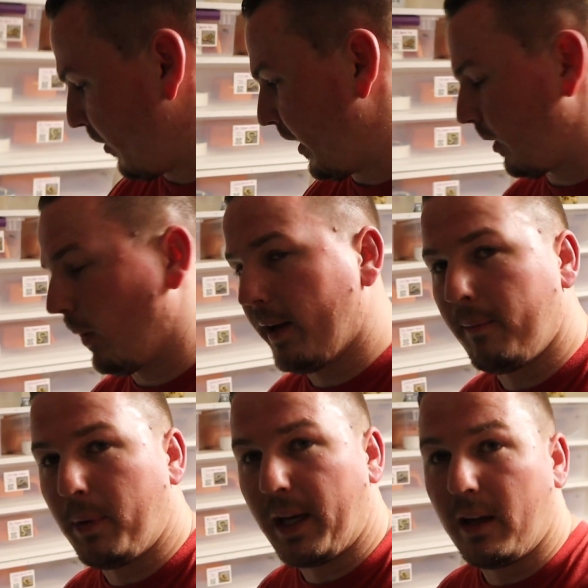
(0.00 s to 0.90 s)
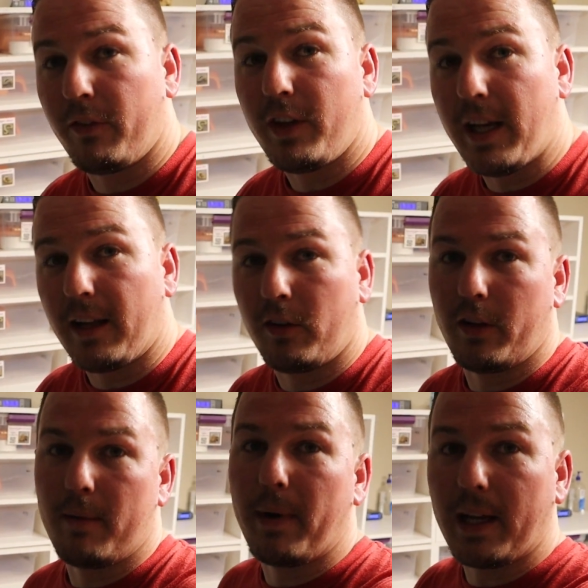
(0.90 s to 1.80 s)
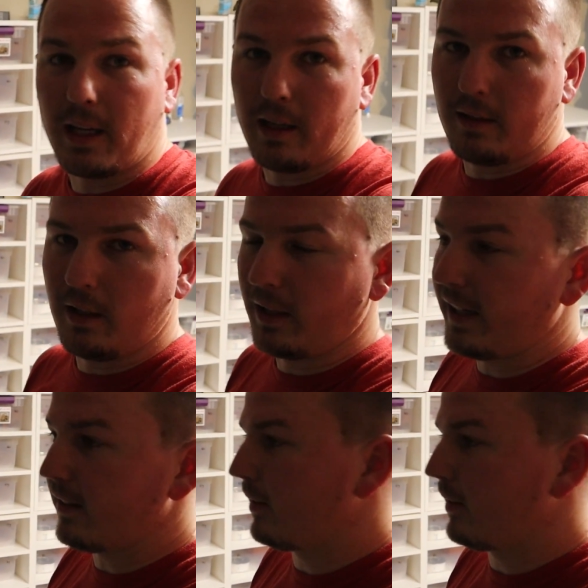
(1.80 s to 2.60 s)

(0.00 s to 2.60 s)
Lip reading: just not quite big enough yet, so they might get a late